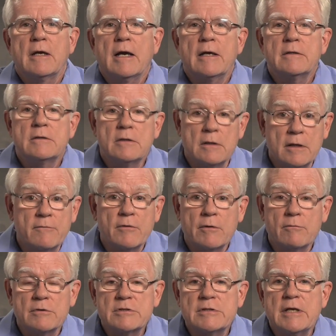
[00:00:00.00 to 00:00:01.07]
and the delivery
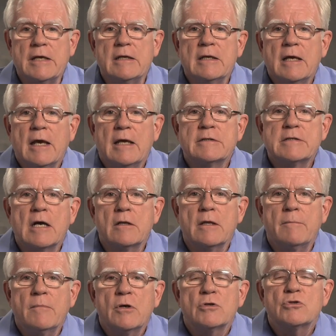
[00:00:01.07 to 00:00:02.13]
receipt and tell
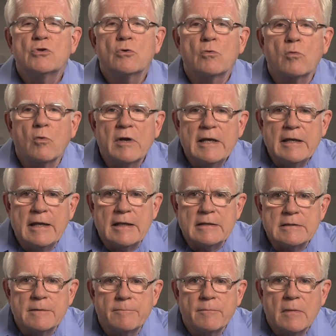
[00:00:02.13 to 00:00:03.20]
them to read it.